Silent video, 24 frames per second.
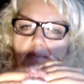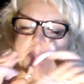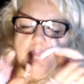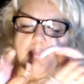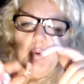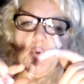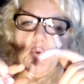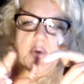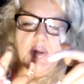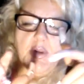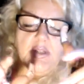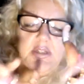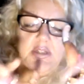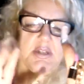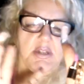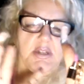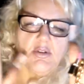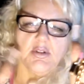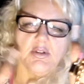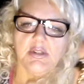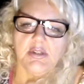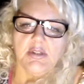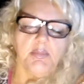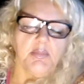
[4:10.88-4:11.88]
and pointy
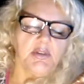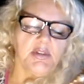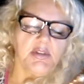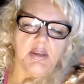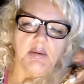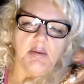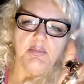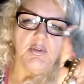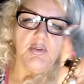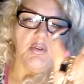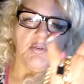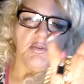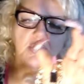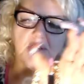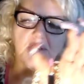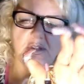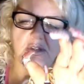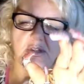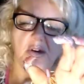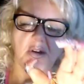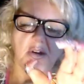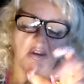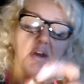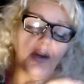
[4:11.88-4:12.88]
or some new
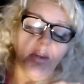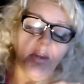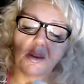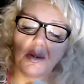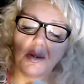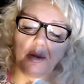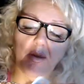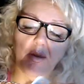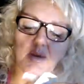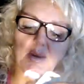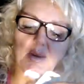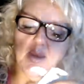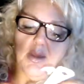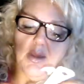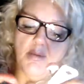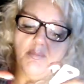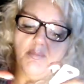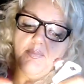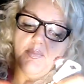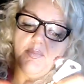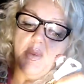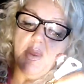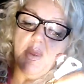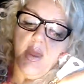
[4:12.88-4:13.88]
design. I don't know yet.
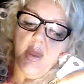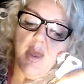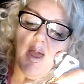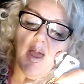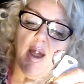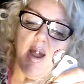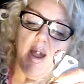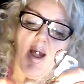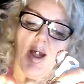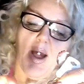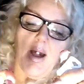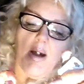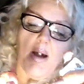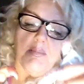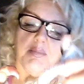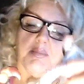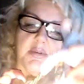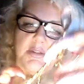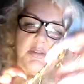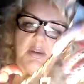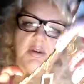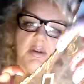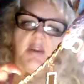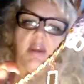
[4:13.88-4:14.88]

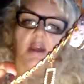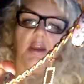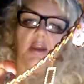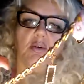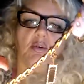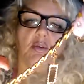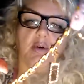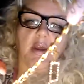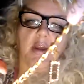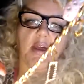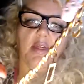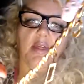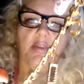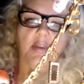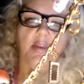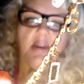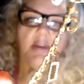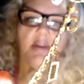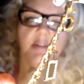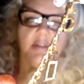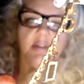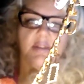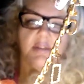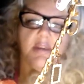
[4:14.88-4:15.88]
You'll get
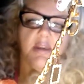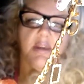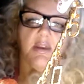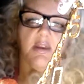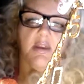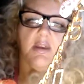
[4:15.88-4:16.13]
this